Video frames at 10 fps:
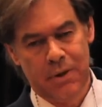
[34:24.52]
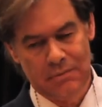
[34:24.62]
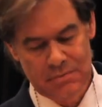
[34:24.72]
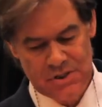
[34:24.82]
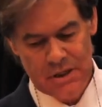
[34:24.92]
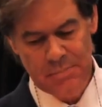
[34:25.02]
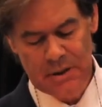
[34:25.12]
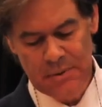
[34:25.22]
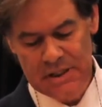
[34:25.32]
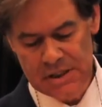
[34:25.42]
set by the
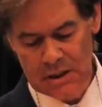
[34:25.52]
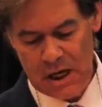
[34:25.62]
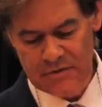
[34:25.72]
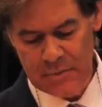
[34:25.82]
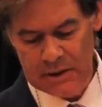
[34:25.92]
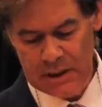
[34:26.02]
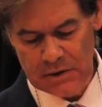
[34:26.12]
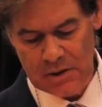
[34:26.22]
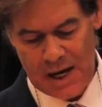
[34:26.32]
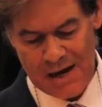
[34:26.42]
Belizean government that
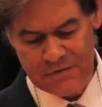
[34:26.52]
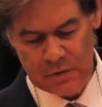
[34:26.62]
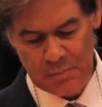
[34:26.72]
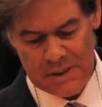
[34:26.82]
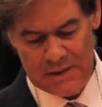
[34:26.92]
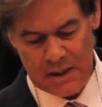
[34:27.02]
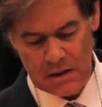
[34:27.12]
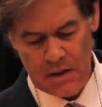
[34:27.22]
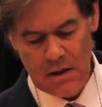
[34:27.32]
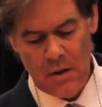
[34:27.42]
you have to be
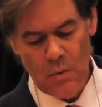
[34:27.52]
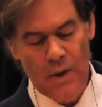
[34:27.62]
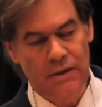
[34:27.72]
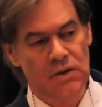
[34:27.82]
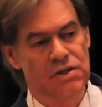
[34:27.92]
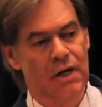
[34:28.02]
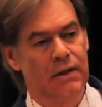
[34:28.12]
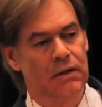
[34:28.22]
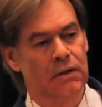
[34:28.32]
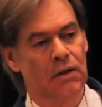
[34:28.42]
there when you
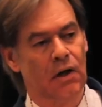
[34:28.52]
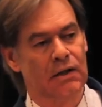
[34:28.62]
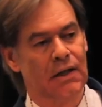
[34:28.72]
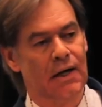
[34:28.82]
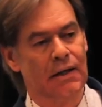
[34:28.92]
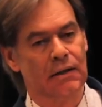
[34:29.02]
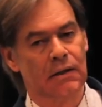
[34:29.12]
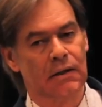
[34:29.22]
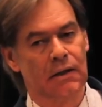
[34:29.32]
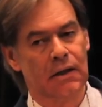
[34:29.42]
sign on the dotted line.
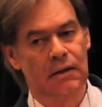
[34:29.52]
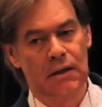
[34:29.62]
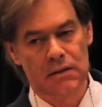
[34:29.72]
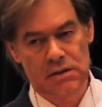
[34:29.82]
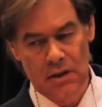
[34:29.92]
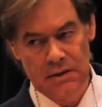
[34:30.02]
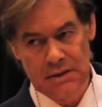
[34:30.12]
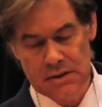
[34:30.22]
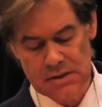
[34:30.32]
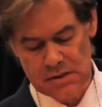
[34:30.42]
Okay, it's not
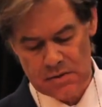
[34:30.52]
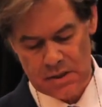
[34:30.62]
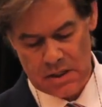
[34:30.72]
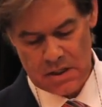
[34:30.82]
necessary.